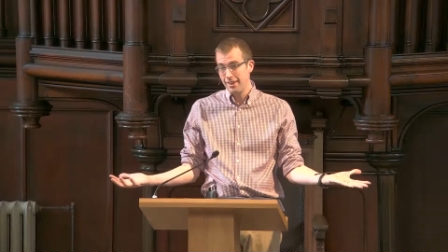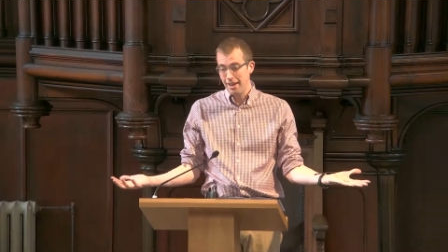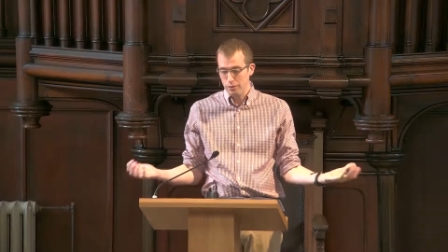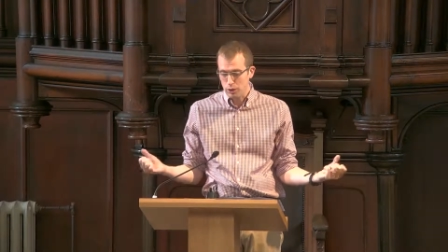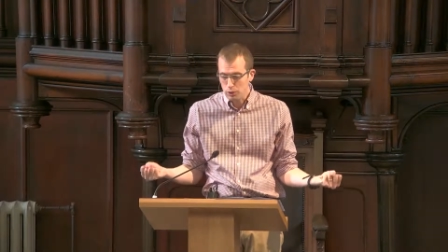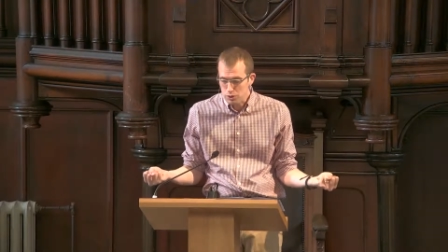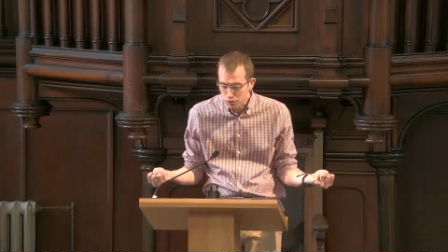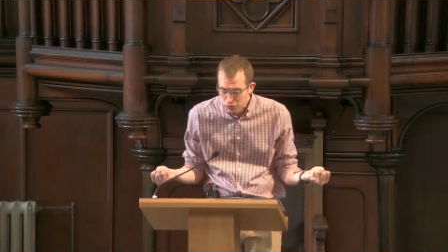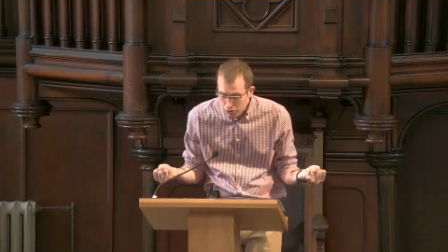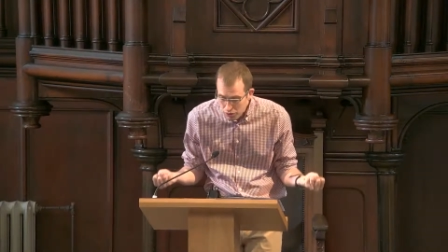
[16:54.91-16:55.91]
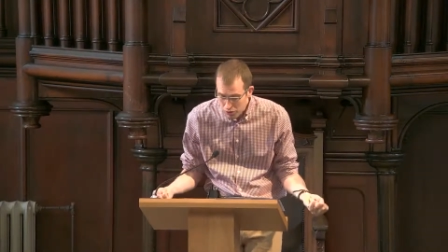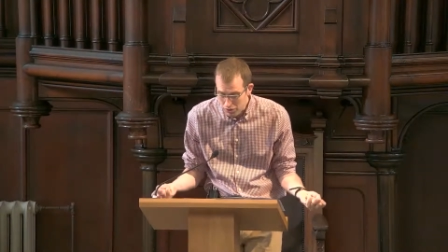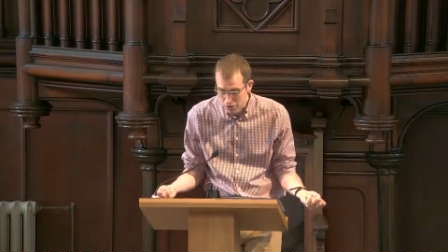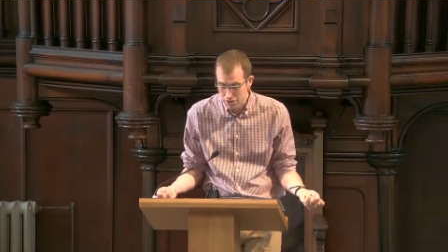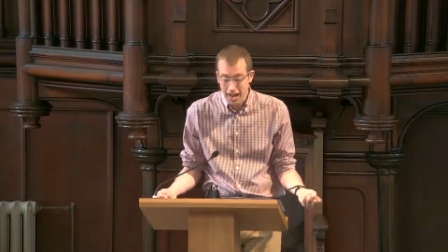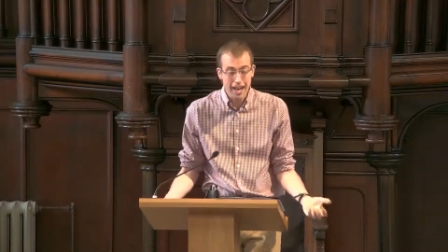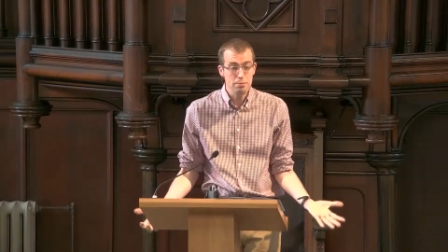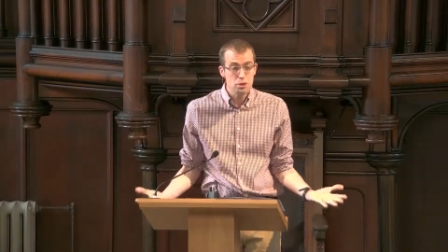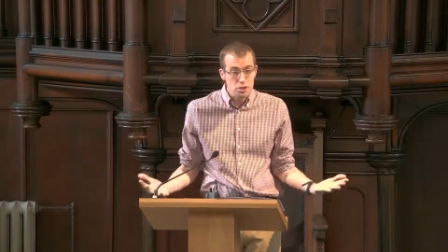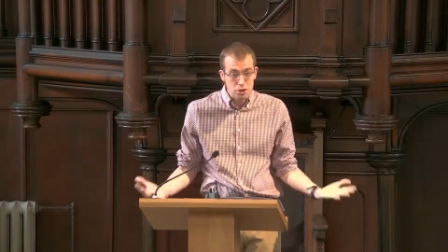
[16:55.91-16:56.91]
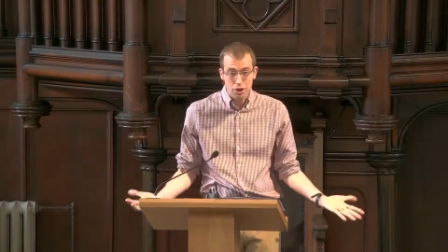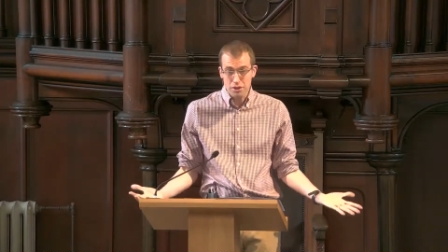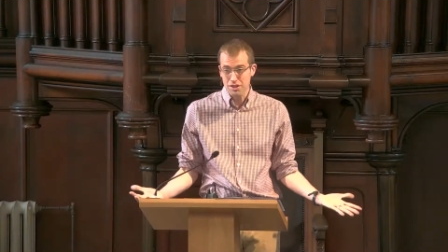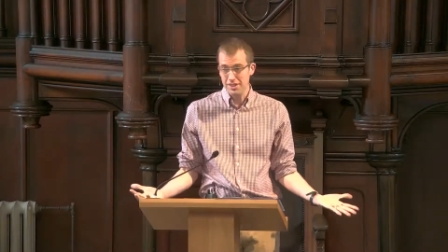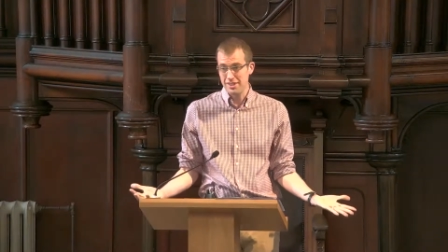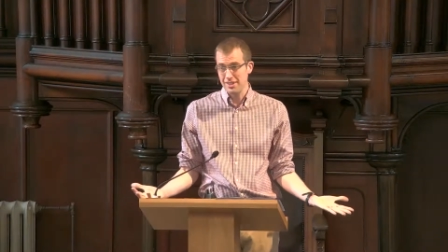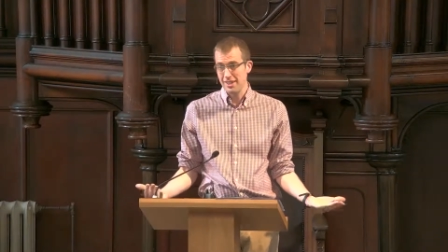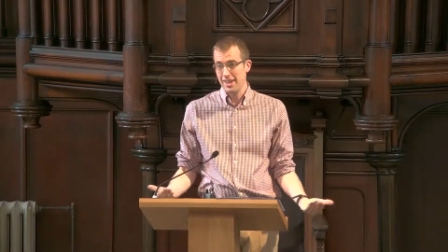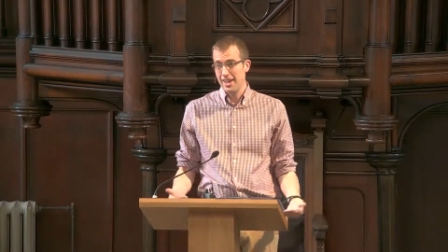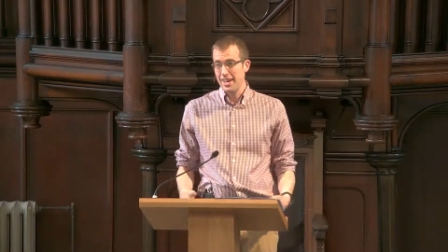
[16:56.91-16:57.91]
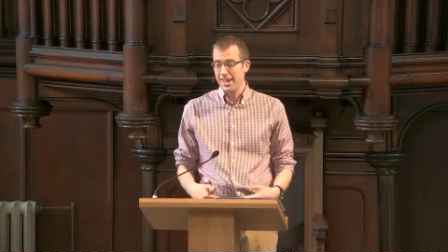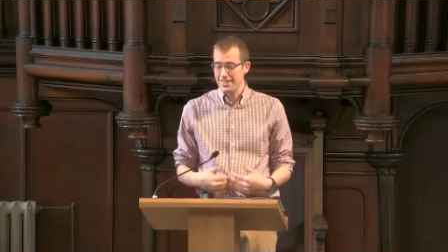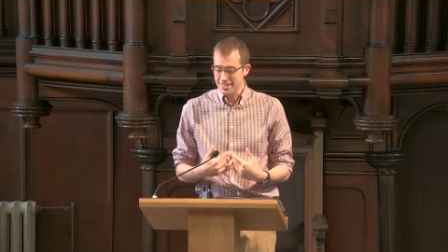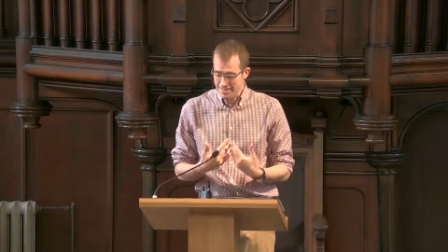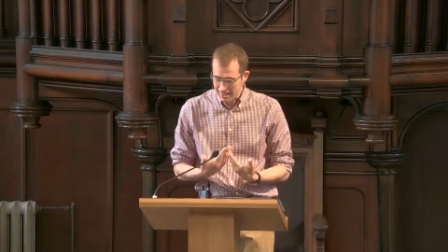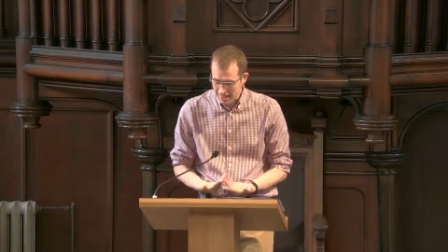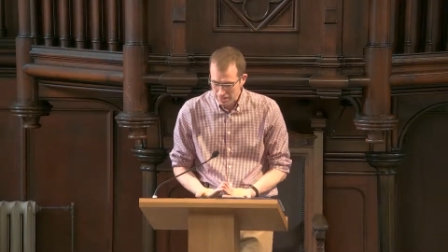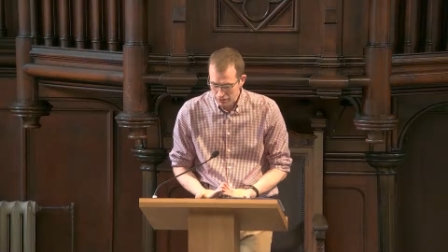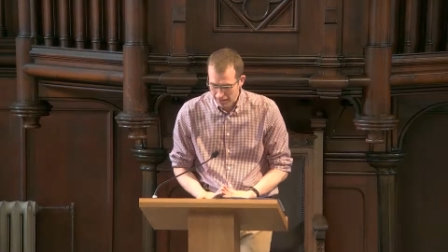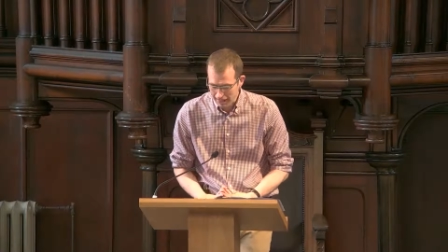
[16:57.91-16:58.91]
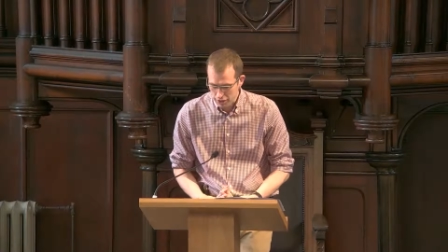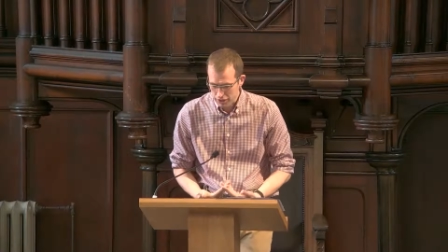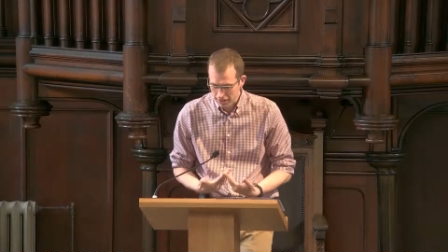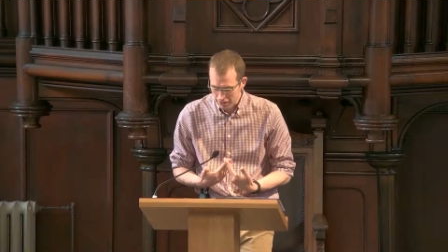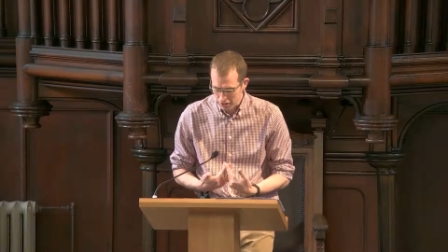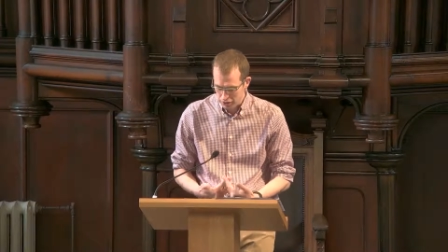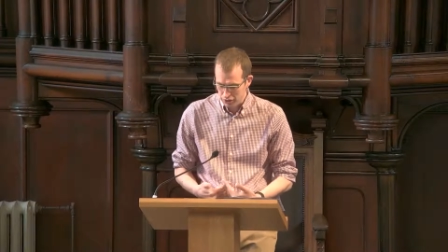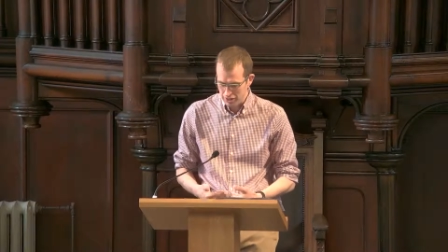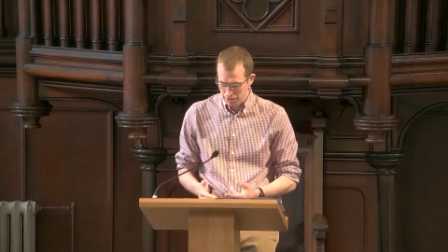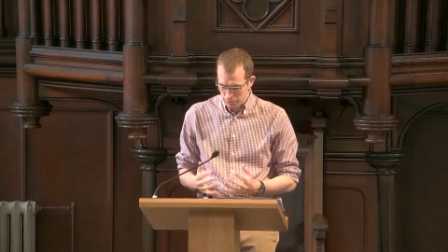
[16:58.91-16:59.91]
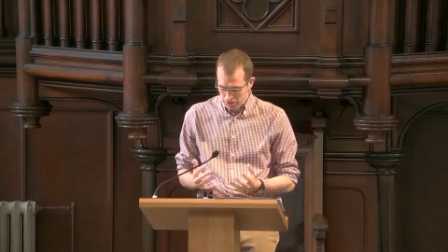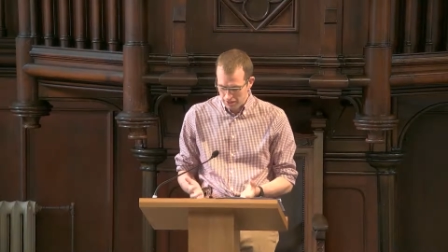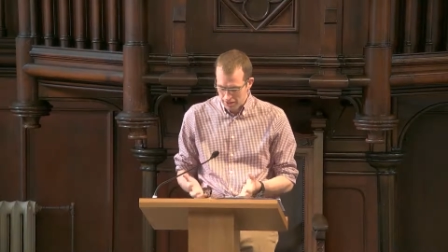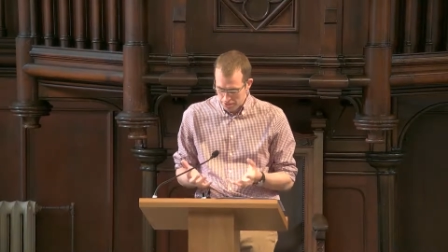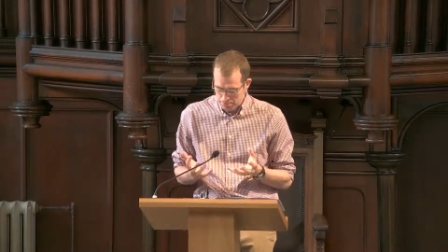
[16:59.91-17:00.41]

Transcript: I've got loads of goods. I'm sorted. And his satisfaction and security was in his